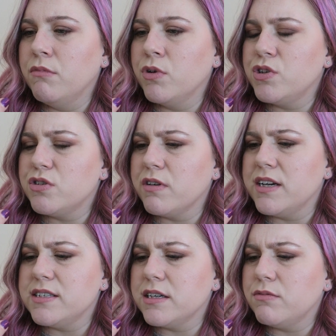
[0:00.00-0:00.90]

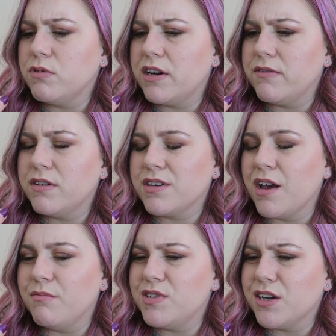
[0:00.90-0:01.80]
Moisturizer, whatever,
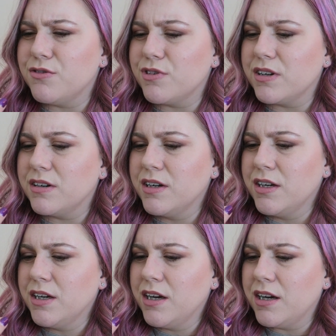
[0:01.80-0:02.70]
deodorant.
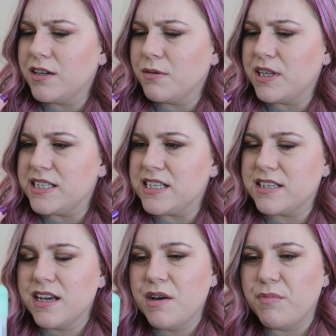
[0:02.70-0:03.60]
I don't know what this
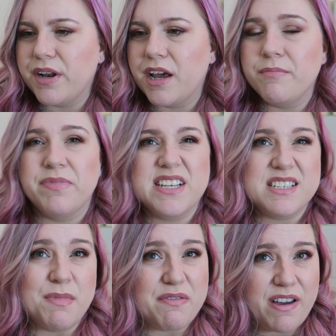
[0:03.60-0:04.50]
is, but
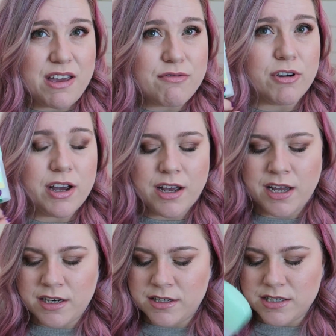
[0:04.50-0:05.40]
this is my favourite,
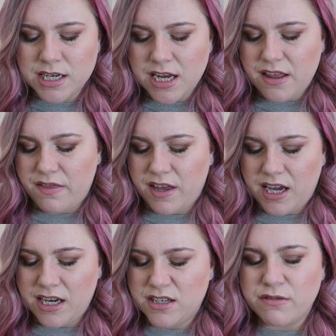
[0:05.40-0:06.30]
and
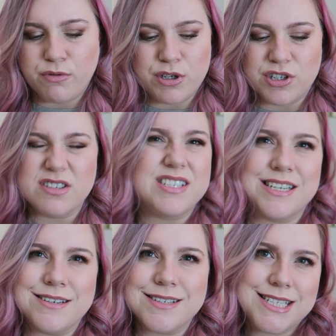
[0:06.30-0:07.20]
the Dove one just
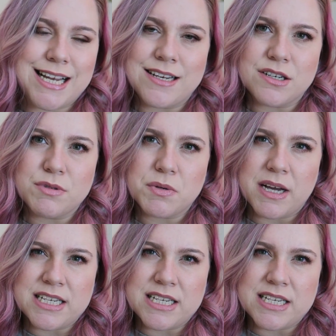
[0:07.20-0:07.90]
didn't stand up to it.